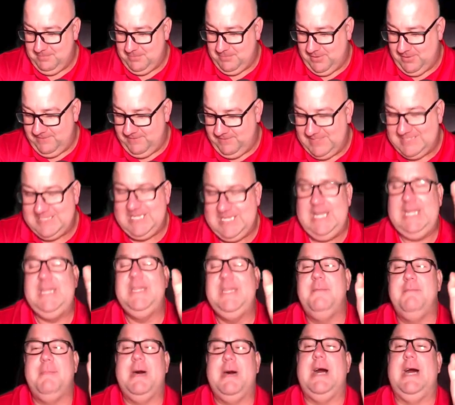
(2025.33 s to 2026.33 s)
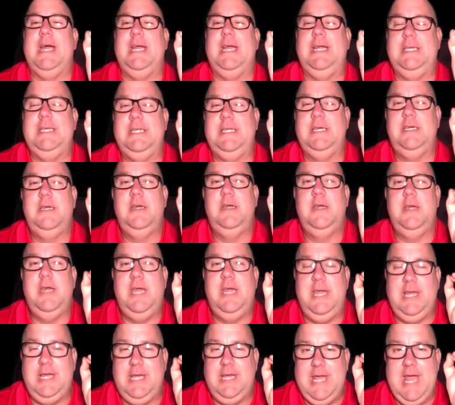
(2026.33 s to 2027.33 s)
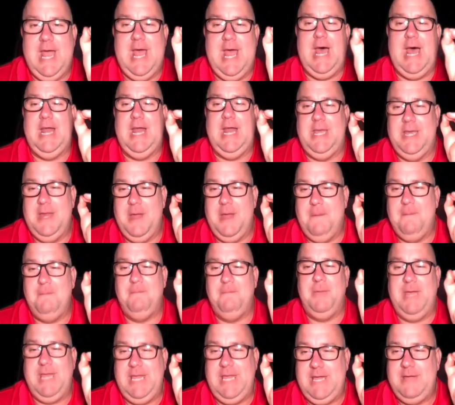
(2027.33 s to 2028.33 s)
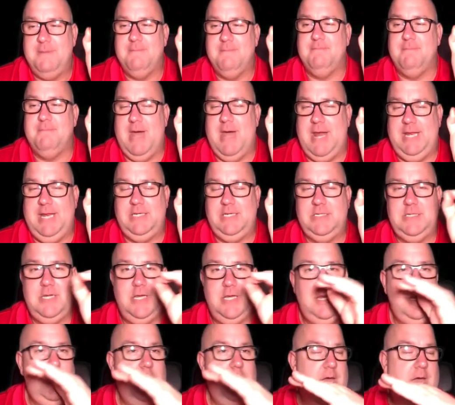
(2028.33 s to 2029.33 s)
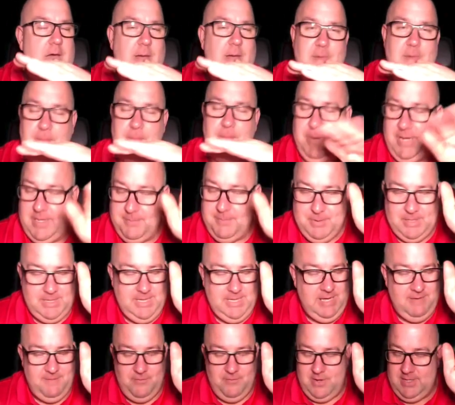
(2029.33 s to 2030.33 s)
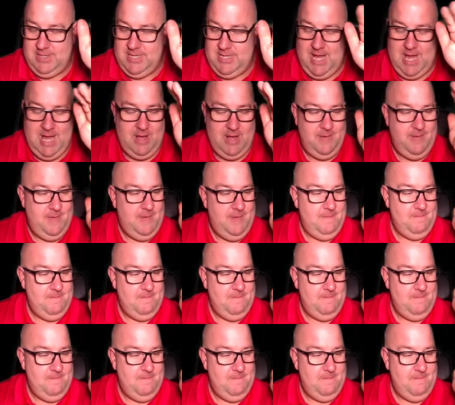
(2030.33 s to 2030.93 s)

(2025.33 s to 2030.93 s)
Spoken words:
But if it's in the mind, it can be managed. I'm a big believer in that.